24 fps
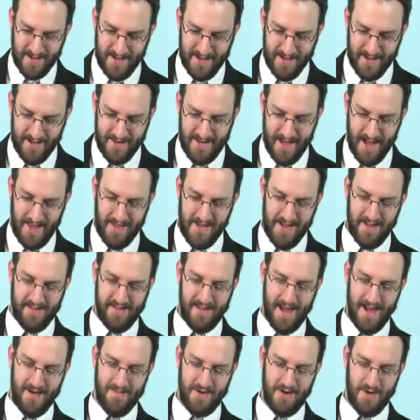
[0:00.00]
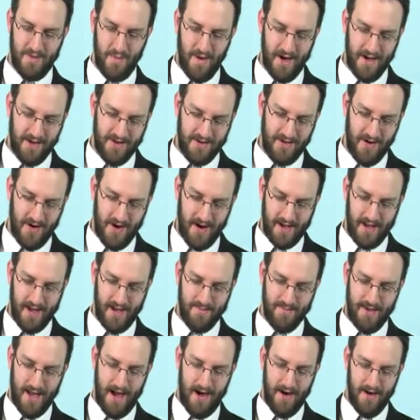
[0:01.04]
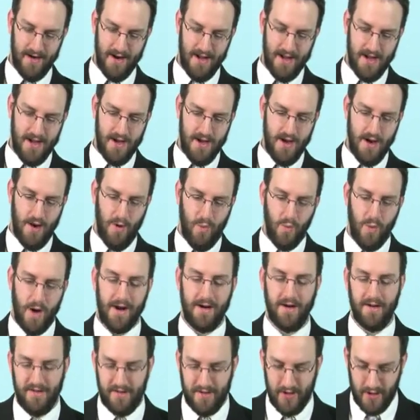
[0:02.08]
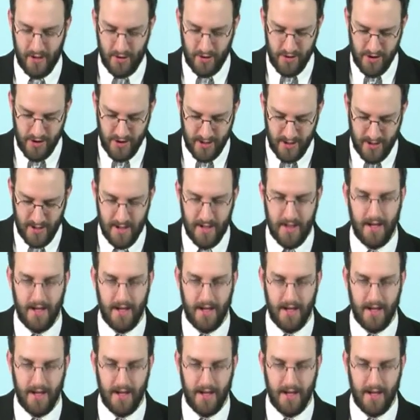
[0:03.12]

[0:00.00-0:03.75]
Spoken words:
You can tell the examiner what you're talking about, where to search.